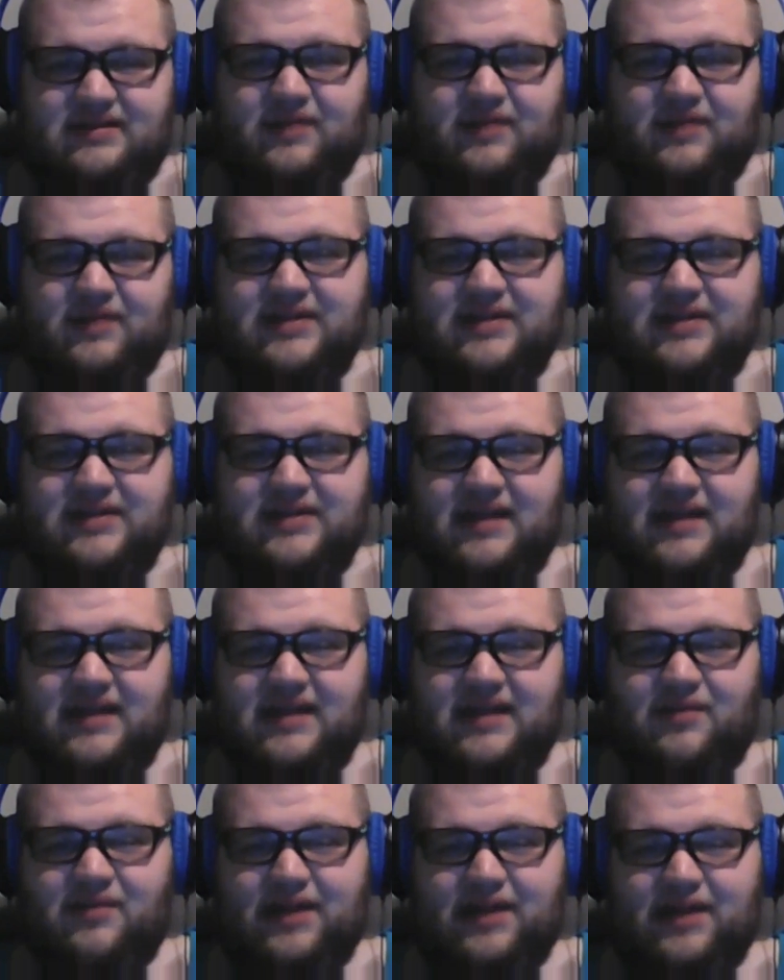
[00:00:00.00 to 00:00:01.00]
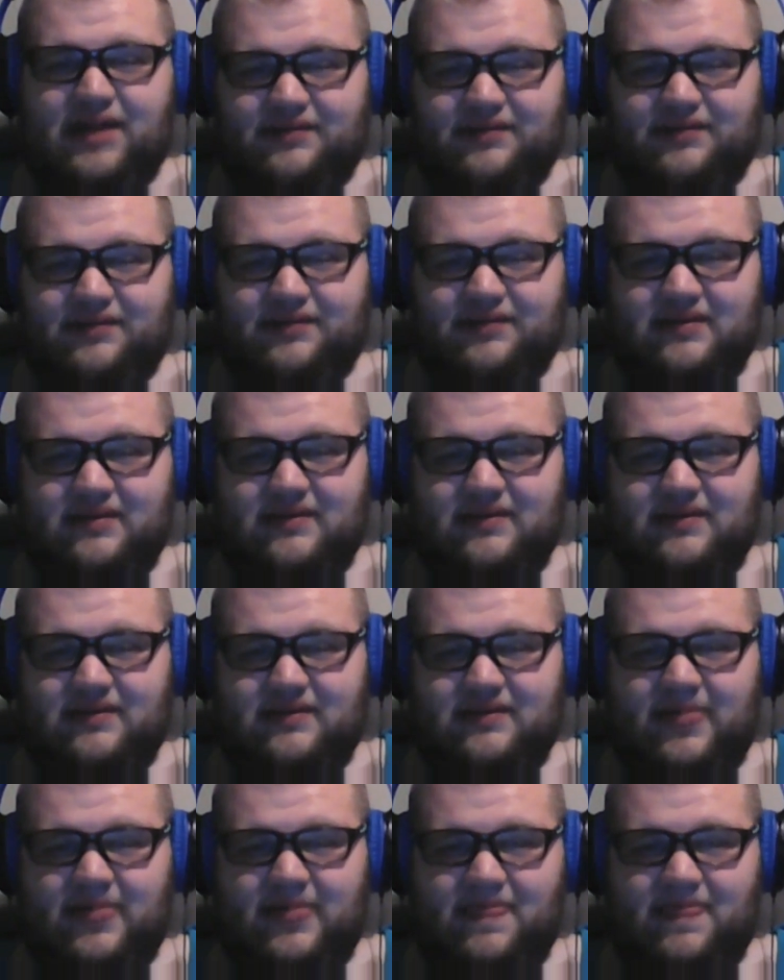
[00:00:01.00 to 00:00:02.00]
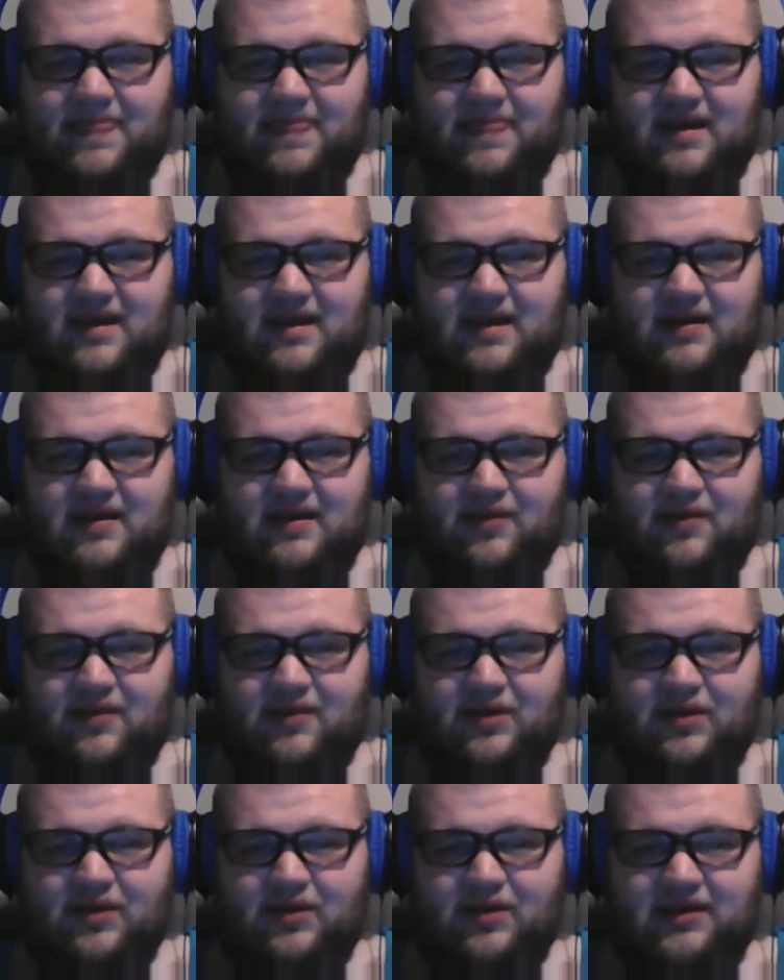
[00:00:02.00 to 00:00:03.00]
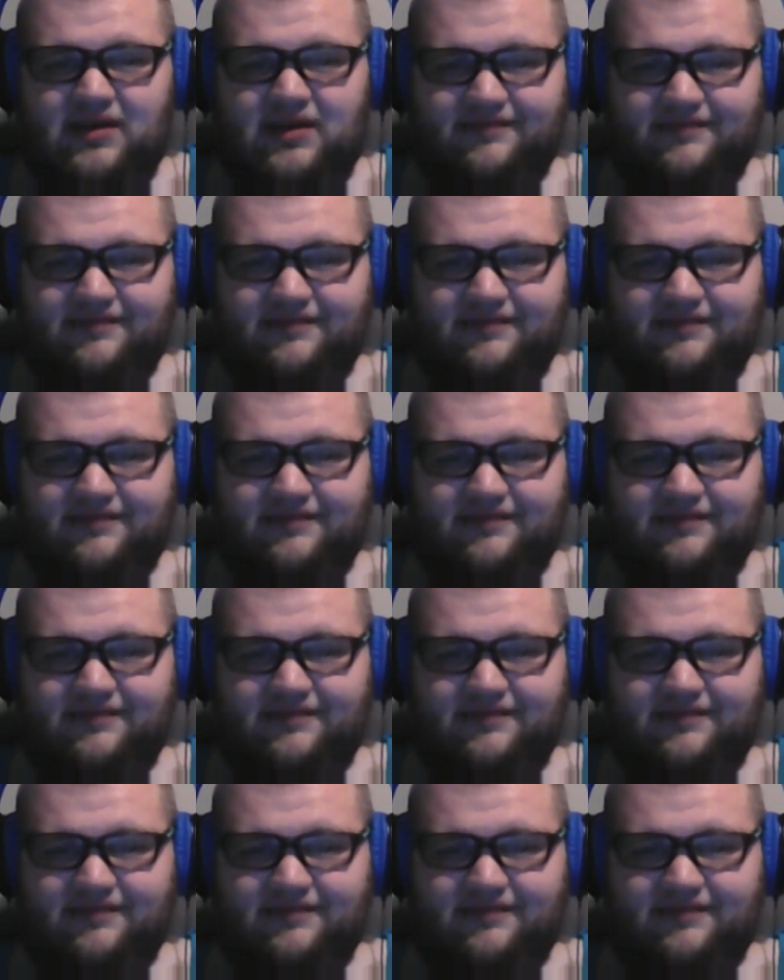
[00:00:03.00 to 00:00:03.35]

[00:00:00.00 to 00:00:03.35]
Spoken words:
which they get a win. 1-0.